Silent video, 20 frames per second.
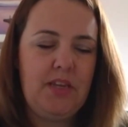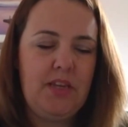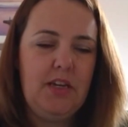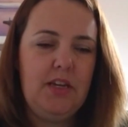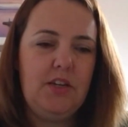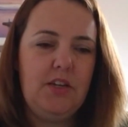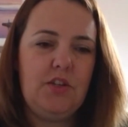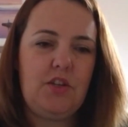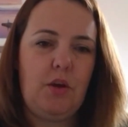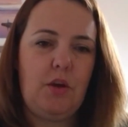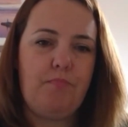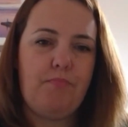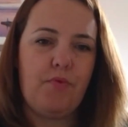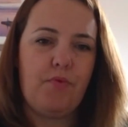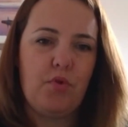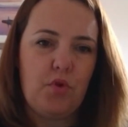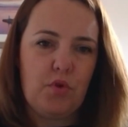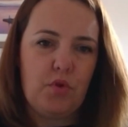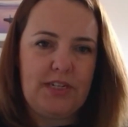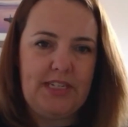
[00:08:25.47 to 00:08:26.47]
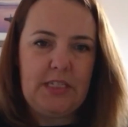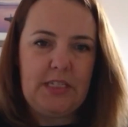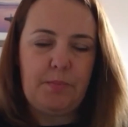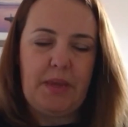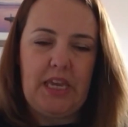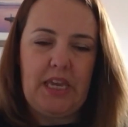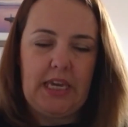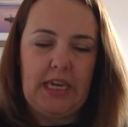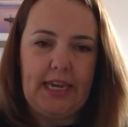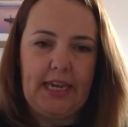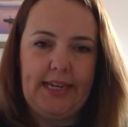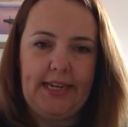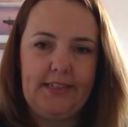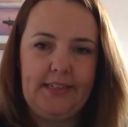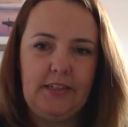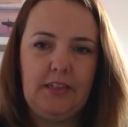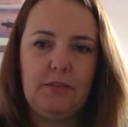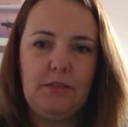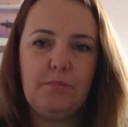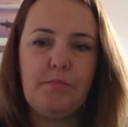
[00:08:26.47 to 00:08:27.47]
So broadly speaking,
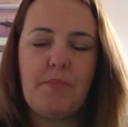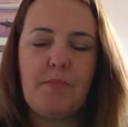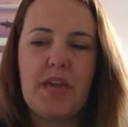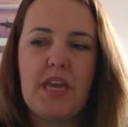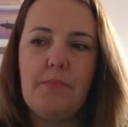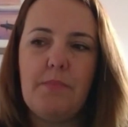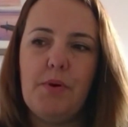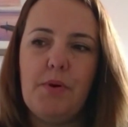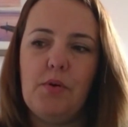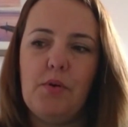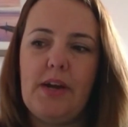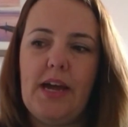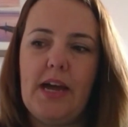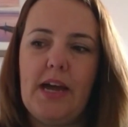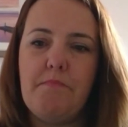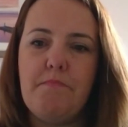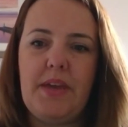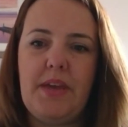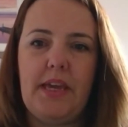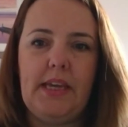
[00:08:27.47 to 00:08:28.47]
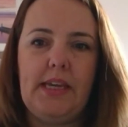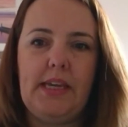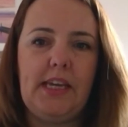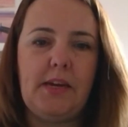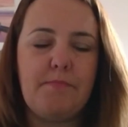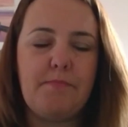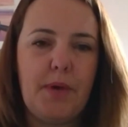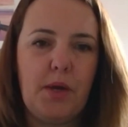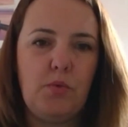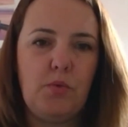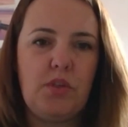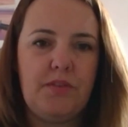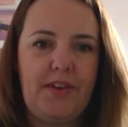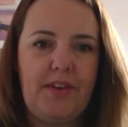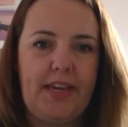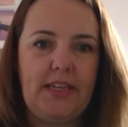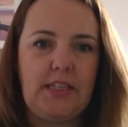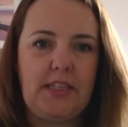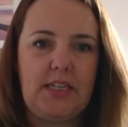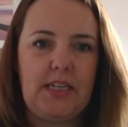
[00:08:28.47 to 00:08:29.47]
people can be
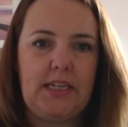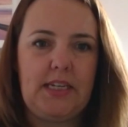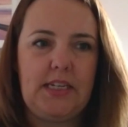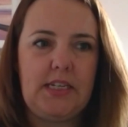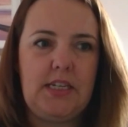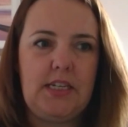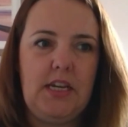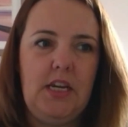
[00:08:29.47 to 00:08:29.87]
motivated